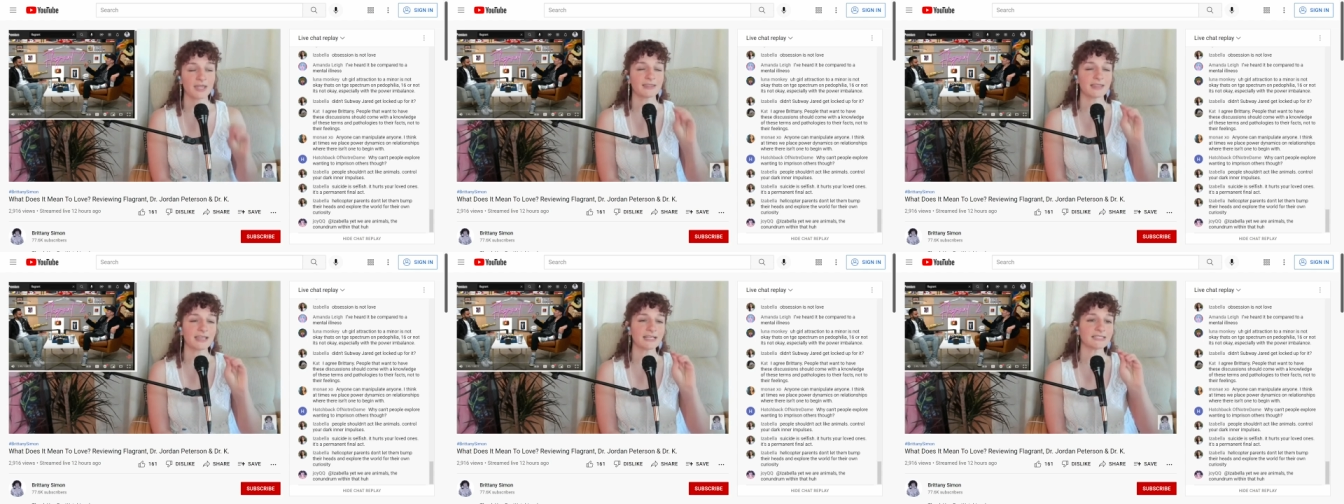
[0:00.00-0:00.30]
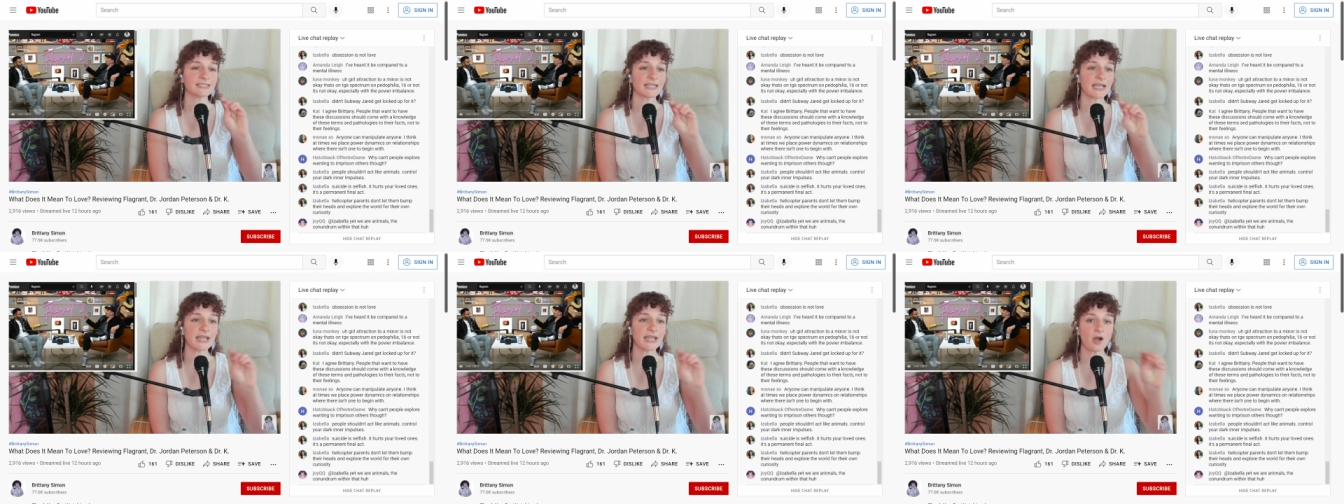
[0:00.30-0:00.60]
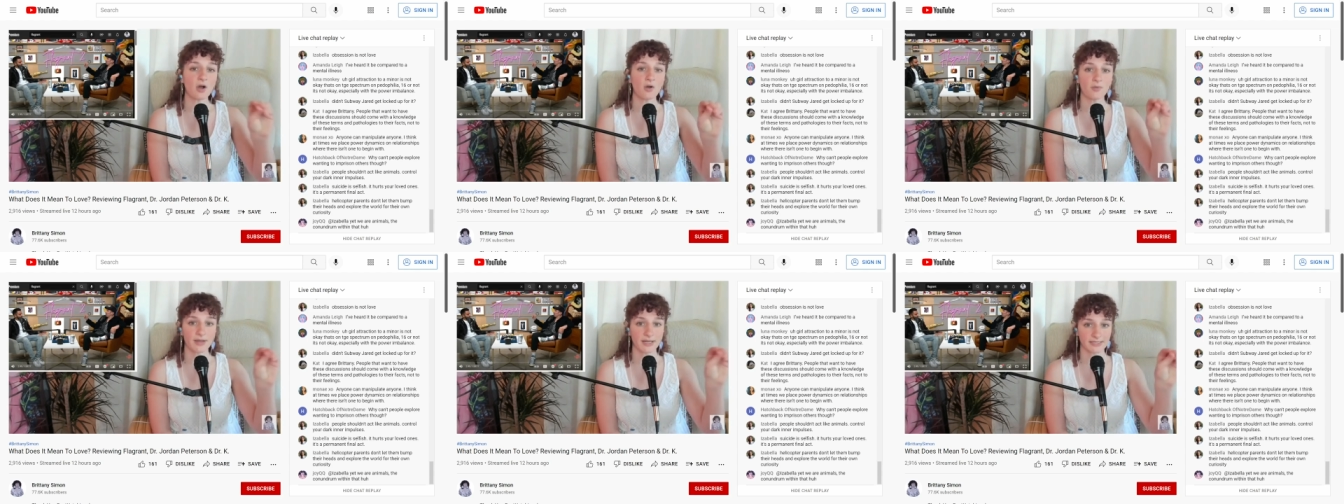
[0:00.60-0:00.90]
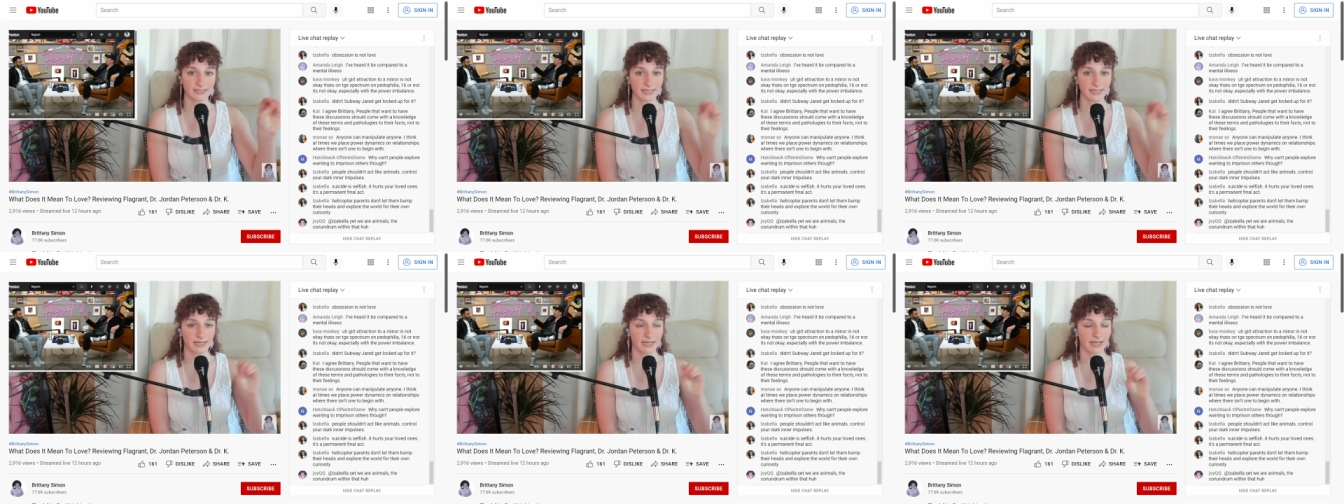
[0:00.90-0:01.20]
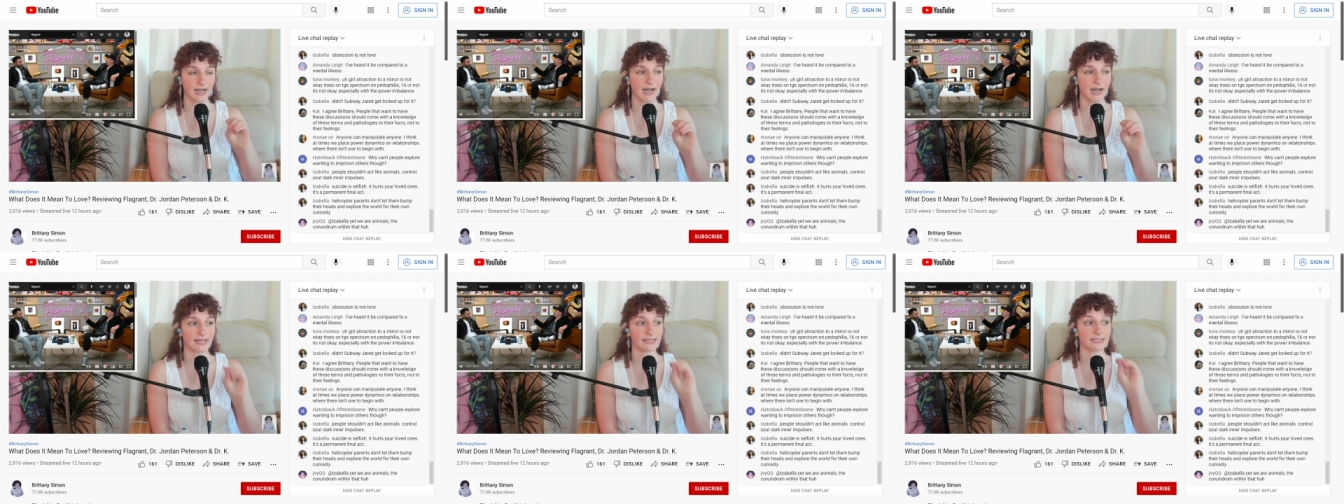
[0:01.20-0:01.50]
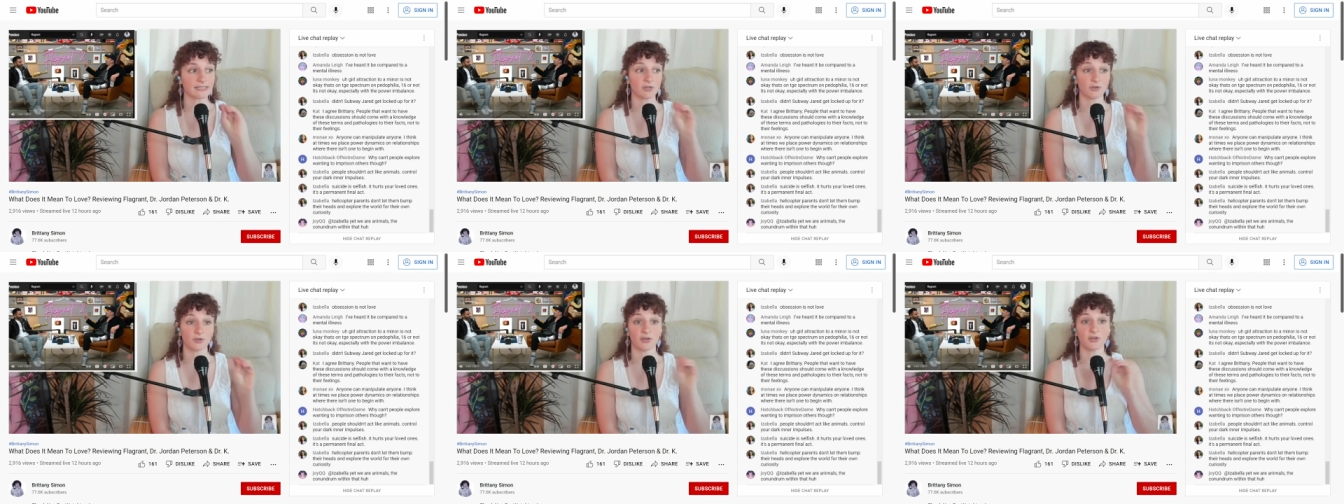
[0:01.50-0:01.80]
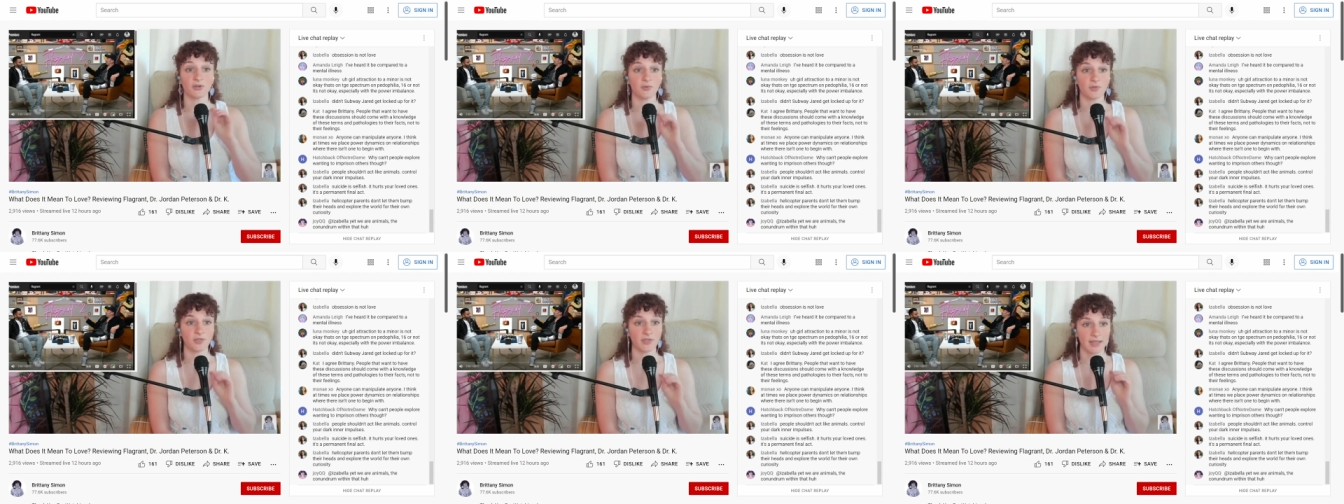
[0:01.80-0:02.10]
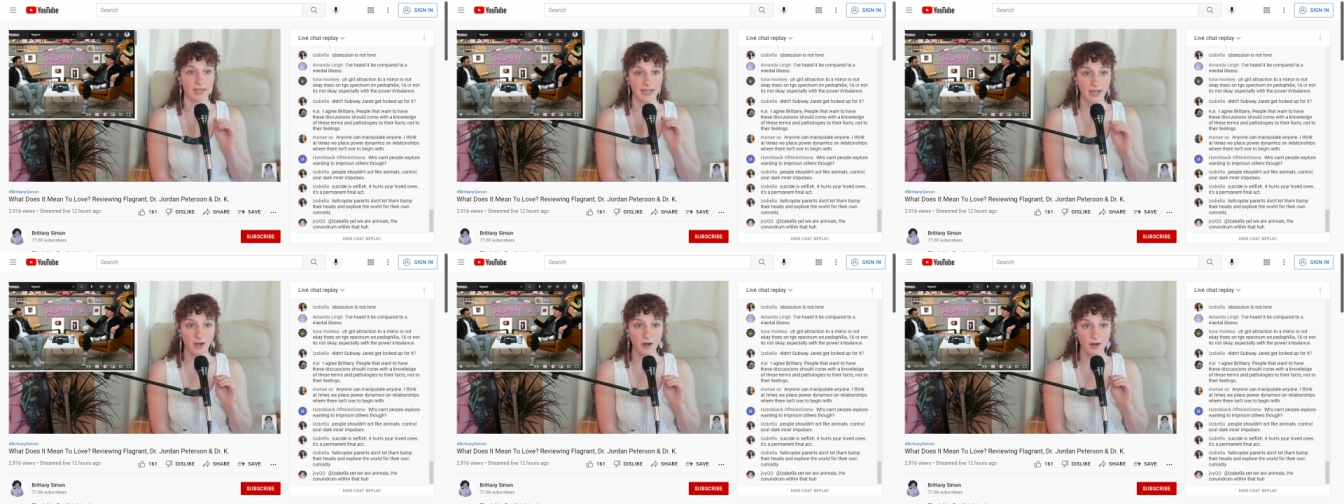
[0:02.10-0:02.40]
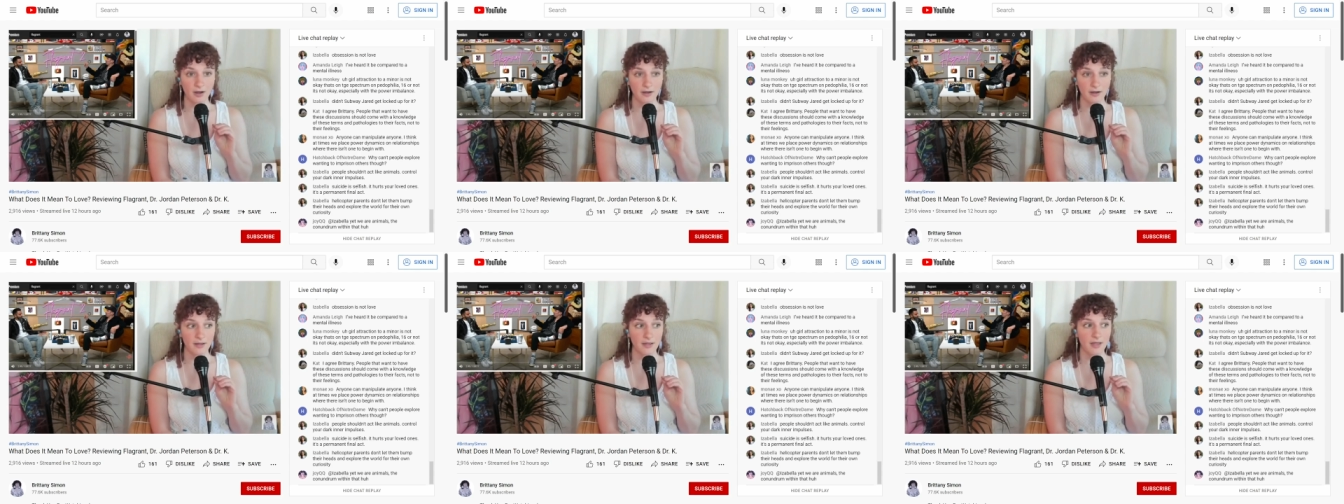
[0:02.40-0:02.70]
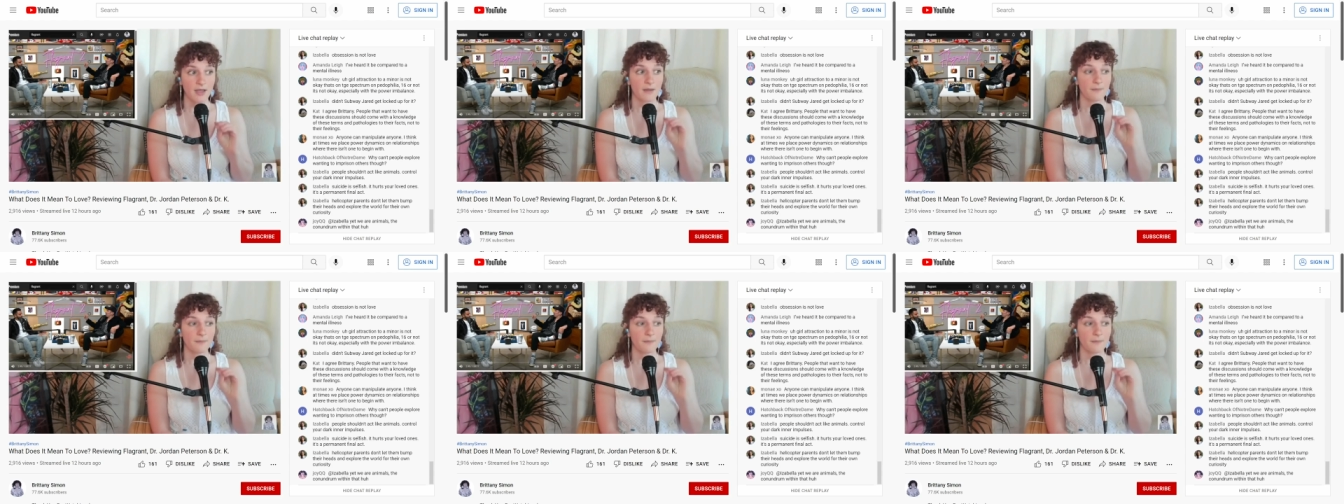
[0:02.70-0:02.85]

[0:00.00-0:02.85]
They say always in a guise to learn who they are.